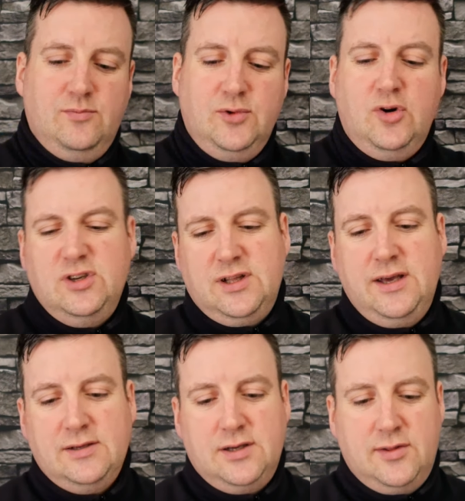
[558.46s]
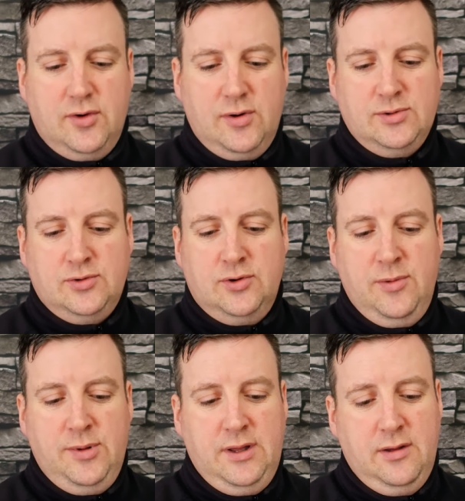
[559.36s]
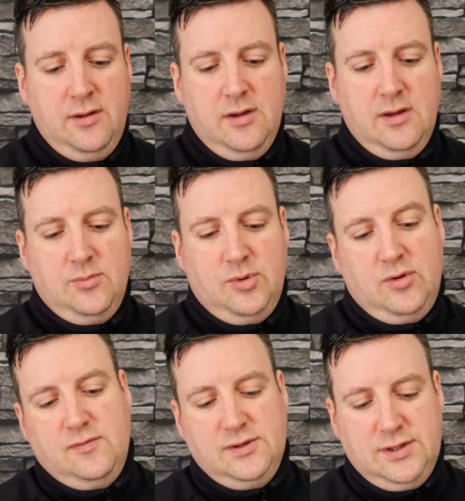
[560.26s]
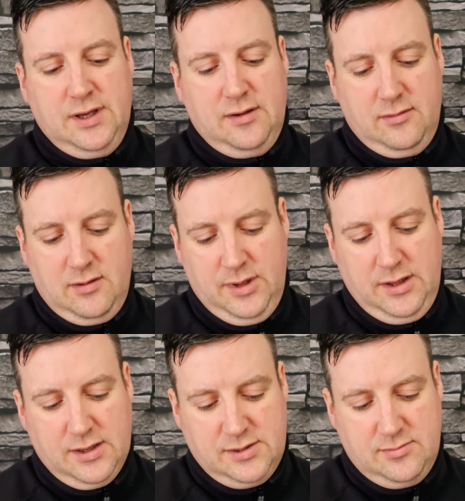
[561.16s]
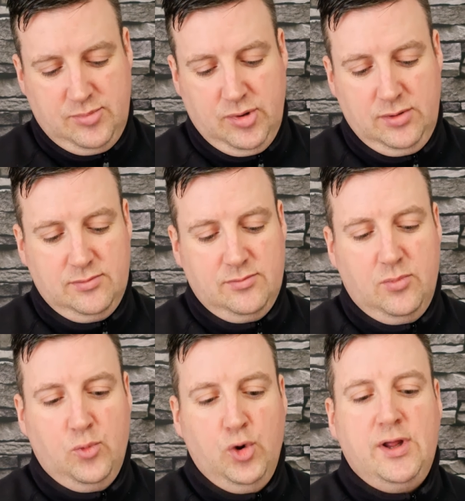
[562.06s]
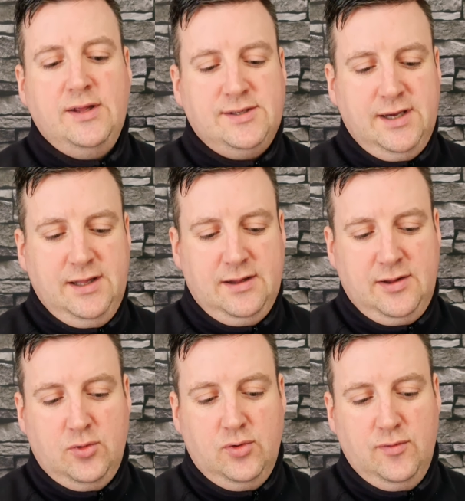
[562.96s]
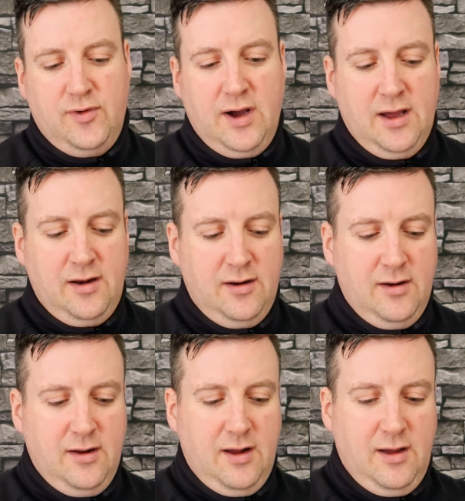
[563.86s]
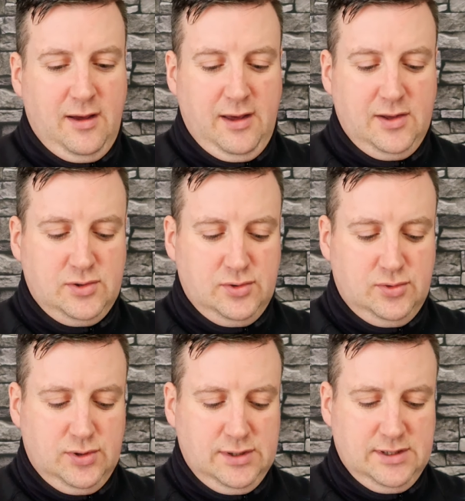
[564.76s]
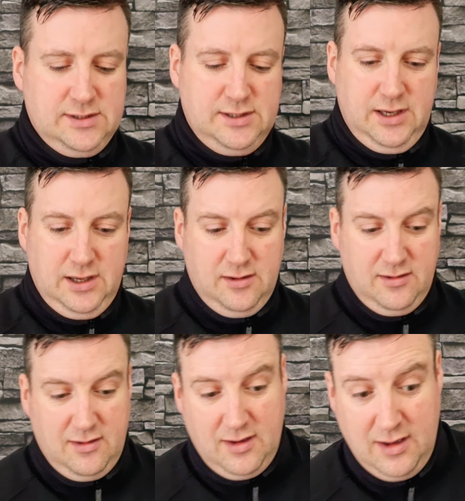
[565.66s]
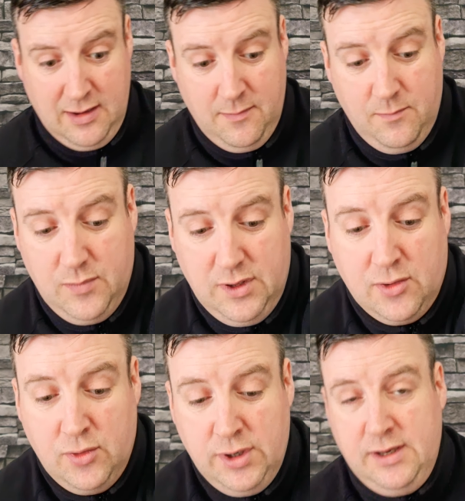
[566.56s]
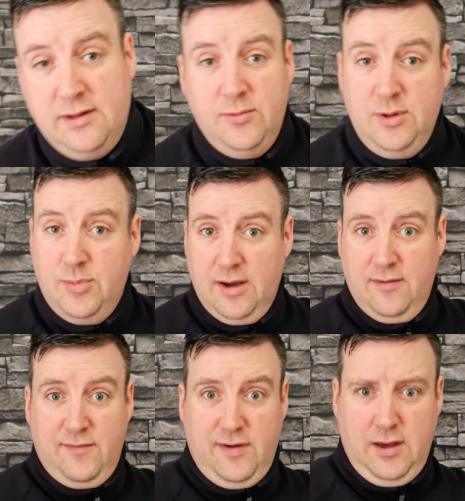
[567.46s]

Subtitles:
not as light as I thought it was going to be, but obviously, I mean, you're putting wood inside it to go on fire, so as I say, you're going to need a wee bit of